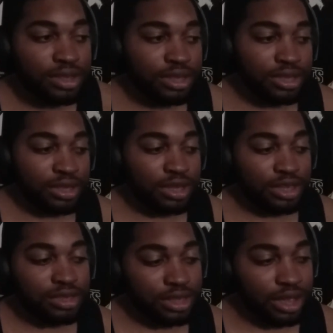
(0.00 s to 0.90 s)

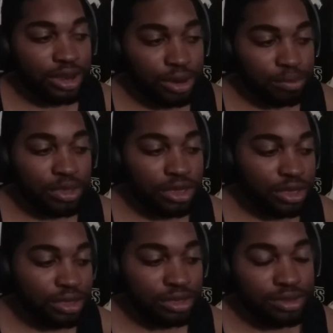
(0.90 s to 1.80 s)
it's not gonna be
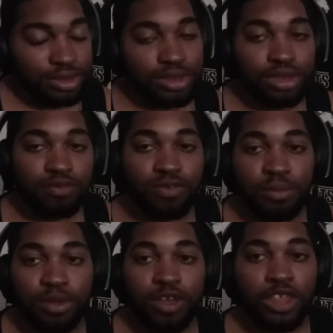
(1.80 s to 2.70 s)
taken
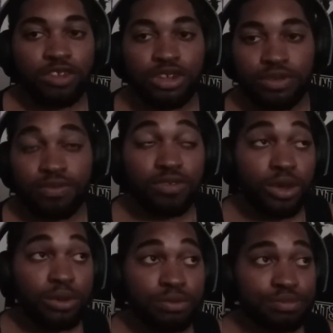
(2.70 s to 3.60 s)
from the of shape.
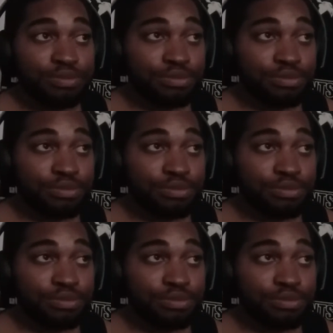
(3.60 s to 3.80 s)
So